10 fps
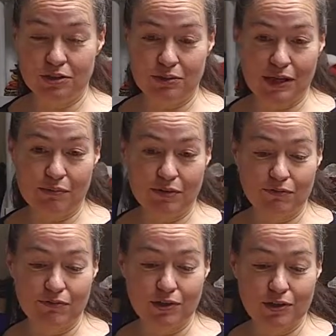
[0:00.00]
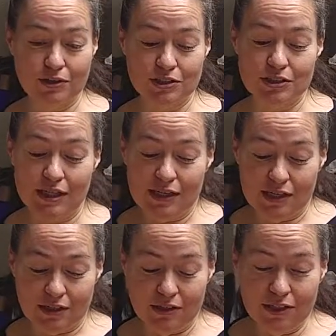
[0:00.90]
that one first,
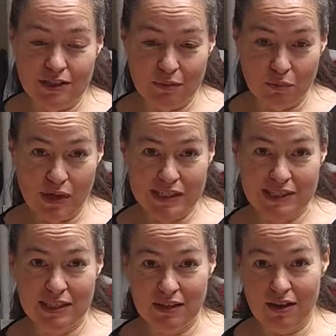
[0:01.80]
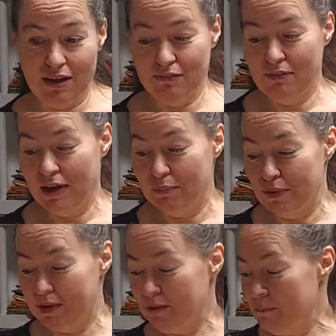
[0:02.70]
you'll end up wasting a lot of
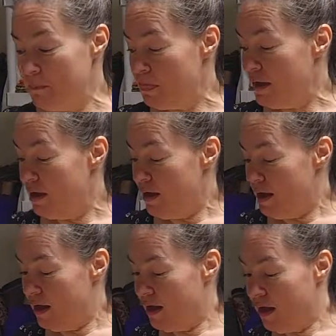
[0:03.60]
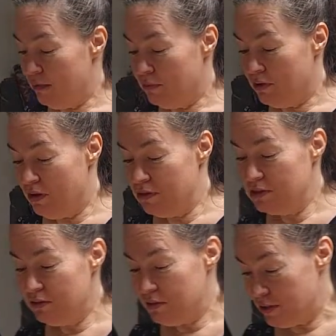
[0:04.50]
fabric. I will
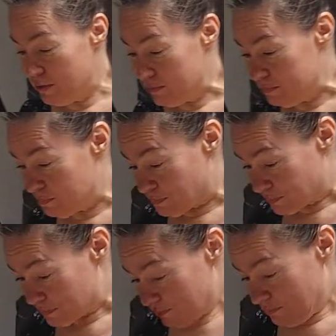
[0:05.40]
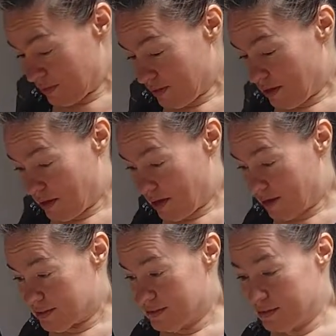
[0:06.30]
also note
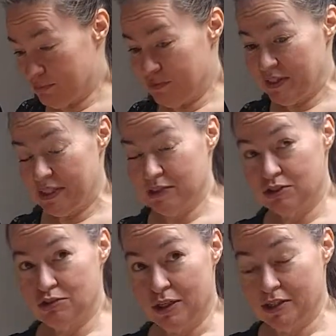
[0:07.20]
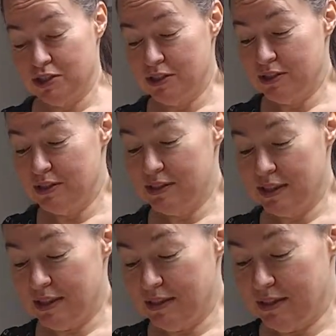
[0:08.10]
some of the instructions
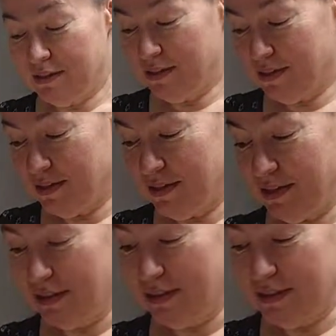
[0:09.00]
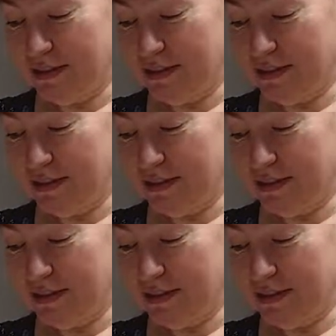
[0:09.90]
in this